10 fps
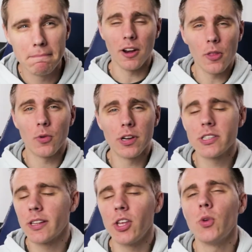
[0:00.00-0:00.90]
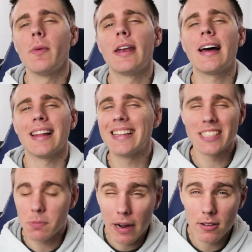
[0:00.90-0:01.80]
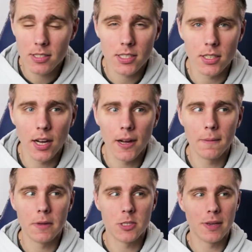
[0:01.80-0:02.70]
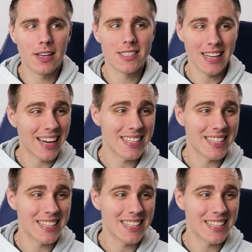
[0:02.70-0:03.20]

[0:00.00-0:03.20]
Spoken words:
Another reason that you may not like this mouse is because, like I